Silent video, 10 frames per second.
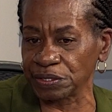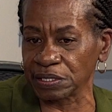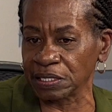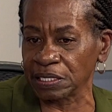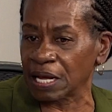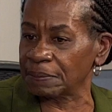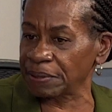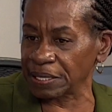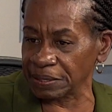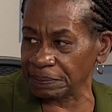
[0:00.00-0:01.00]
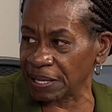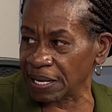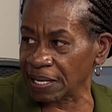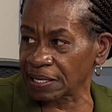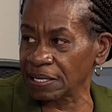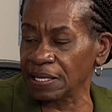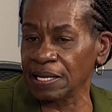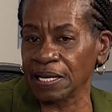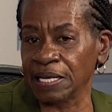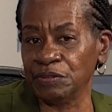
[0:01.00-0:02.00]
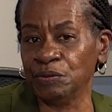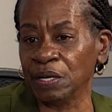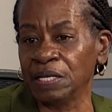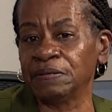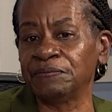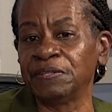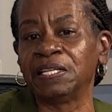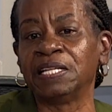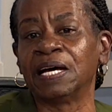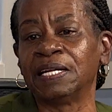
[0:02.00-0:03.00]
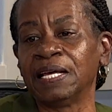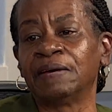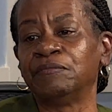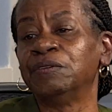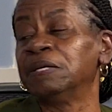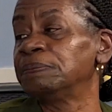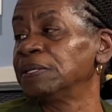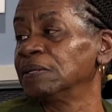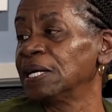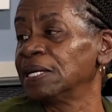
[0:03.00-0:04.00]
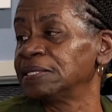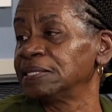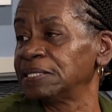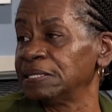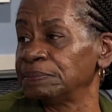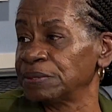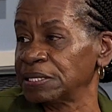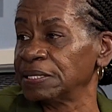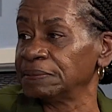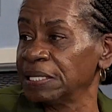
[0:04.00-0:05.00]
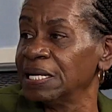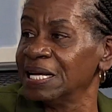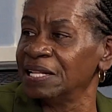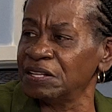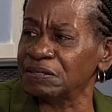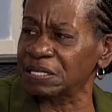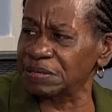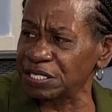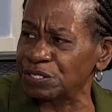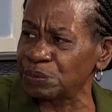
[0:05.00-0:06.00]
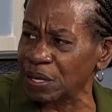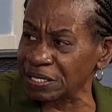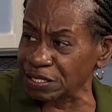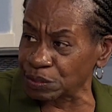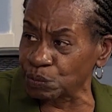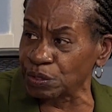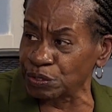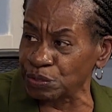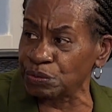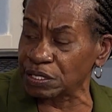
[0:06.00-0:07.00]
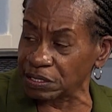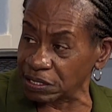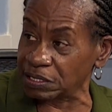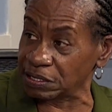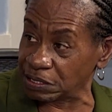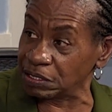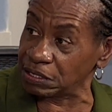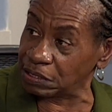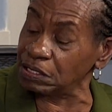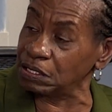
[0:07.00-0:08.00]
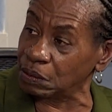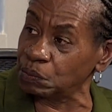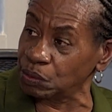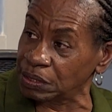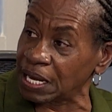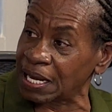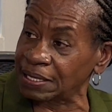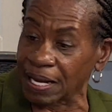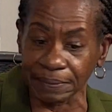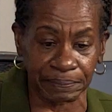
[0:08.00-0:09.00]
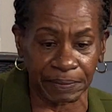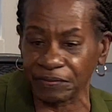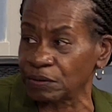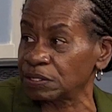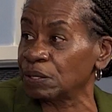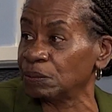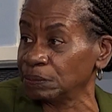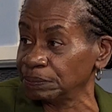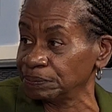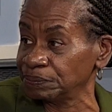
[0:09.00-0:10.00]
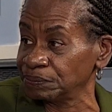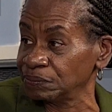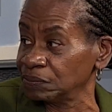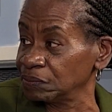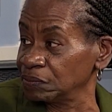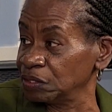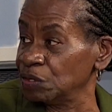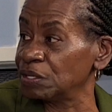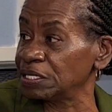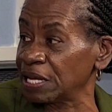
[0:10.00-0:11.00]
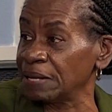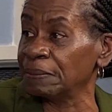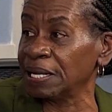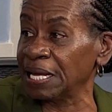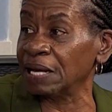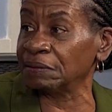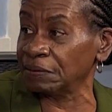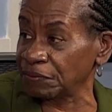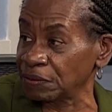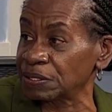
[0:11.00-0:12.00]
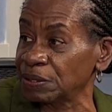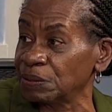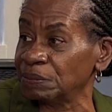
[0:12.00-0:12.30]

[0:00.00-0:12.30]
and not paying it back, and you're under 59 and a half, you get penalized for 10%. And there's some situations where you can, you know, will not, like first home. You can take money out in the first home.